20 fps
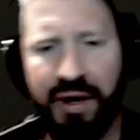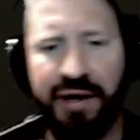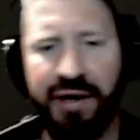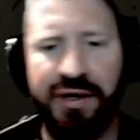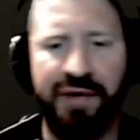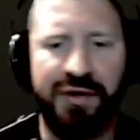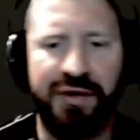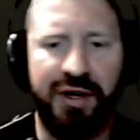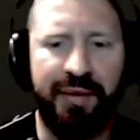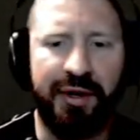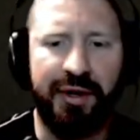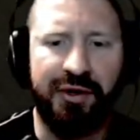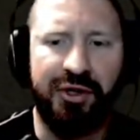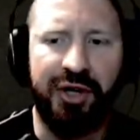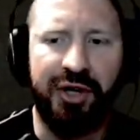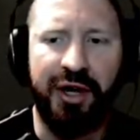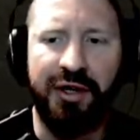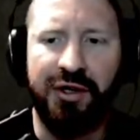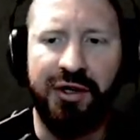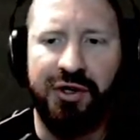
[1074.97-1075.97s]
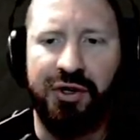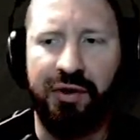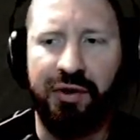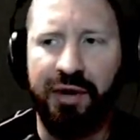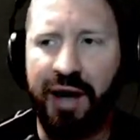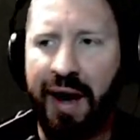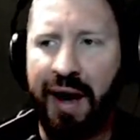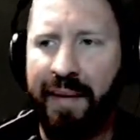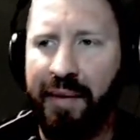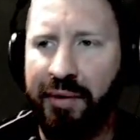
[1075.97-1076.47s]
guys have to say about those changes, so
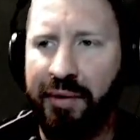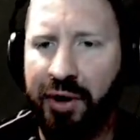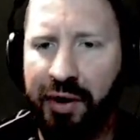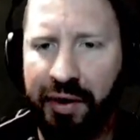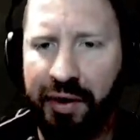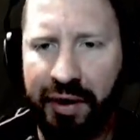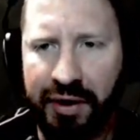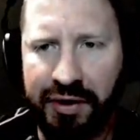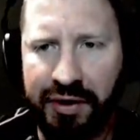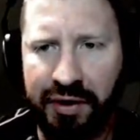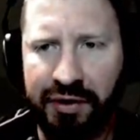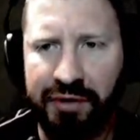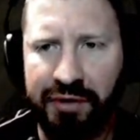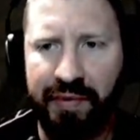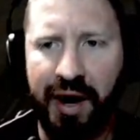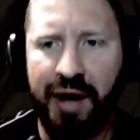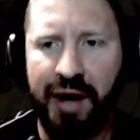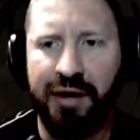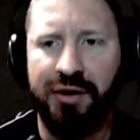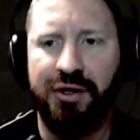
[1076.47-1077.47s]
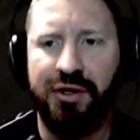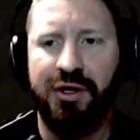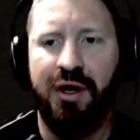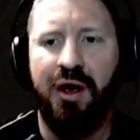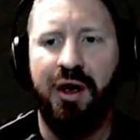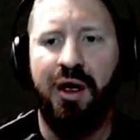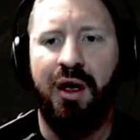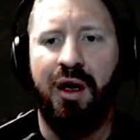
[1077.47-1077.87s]
comment below your thoughts on those matters.